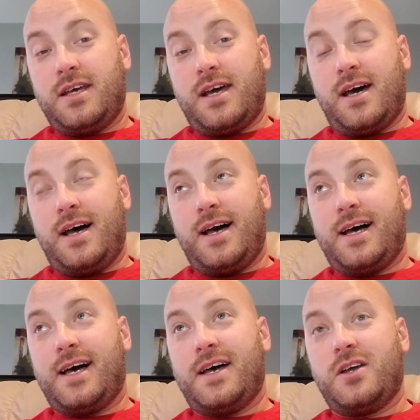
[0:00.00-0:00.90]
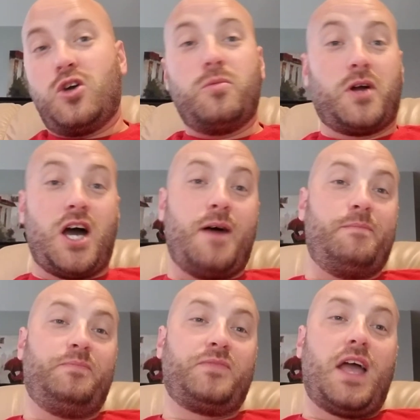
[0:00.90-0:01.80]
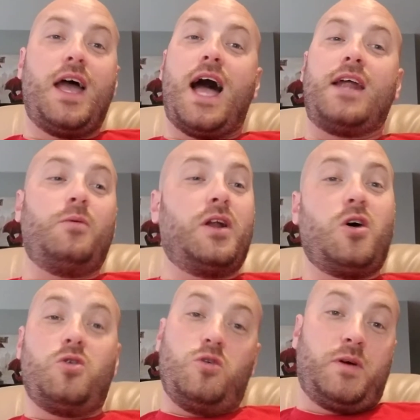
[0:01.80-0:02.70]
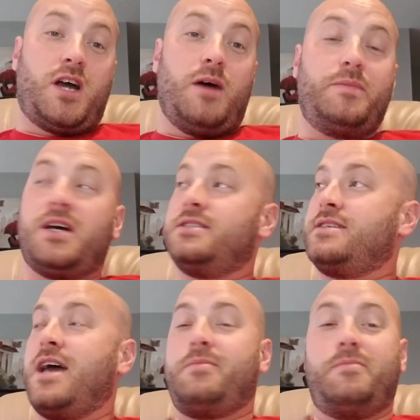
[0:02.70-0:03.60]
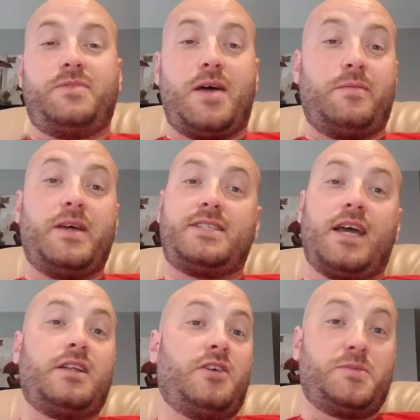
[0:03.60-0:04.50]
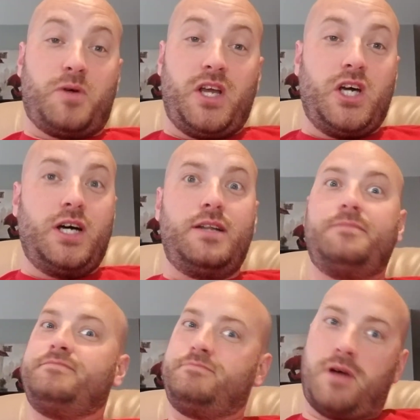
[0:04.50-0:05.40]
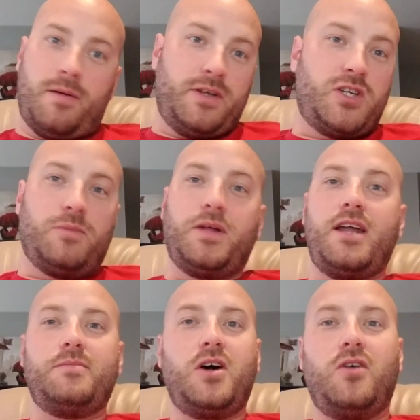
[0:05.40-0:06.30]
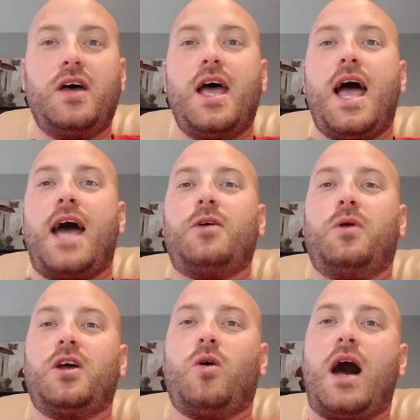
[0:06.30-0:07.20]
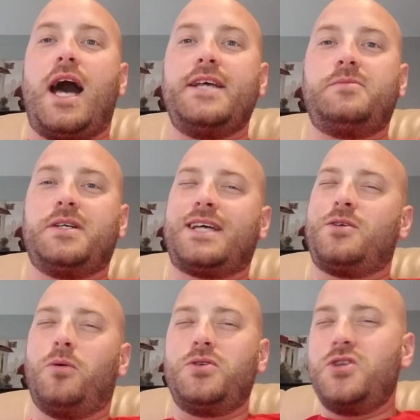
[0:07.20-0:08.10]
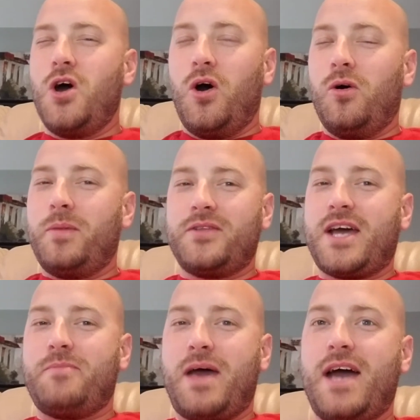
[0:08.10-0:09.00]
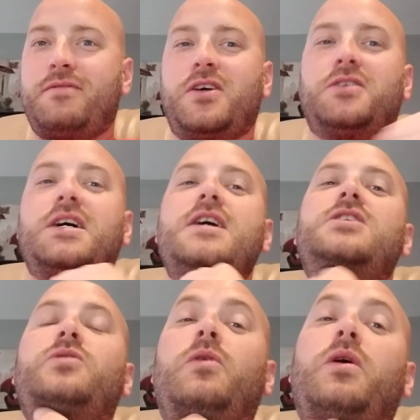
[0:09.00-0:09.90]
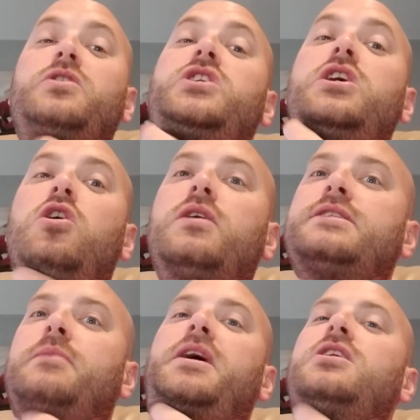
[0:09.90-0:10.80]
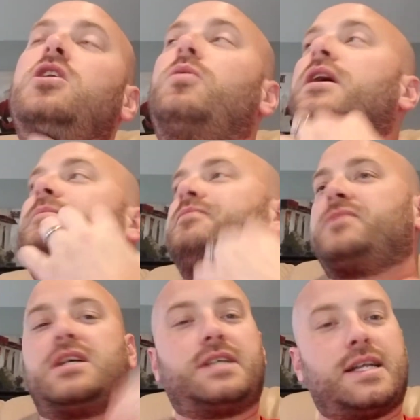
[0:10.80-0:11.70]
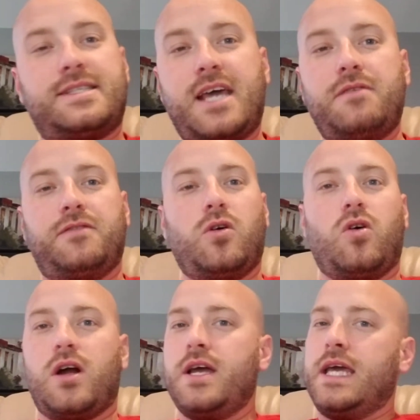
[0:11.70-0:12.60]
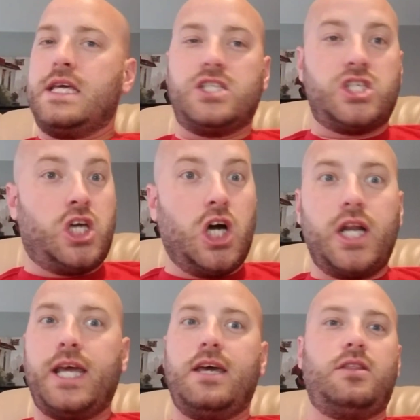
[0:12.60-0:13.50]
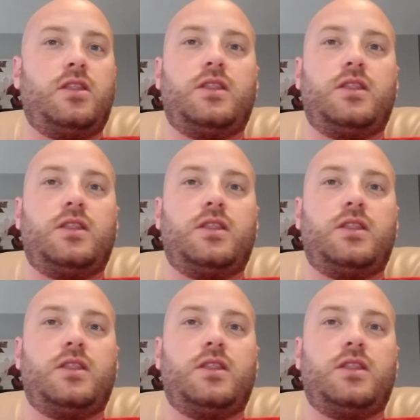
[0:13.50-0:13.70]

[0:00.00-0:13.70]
Cooper Kupp. I didn't want to go Cooper Kupp because the Tampa Bay secondary is pretty good. Probably should have played him though. I didn't want to go Hines because I don't know about that backfield. So I went Gio because I'm like, you know what? He's got a safe floor. He's gonna get.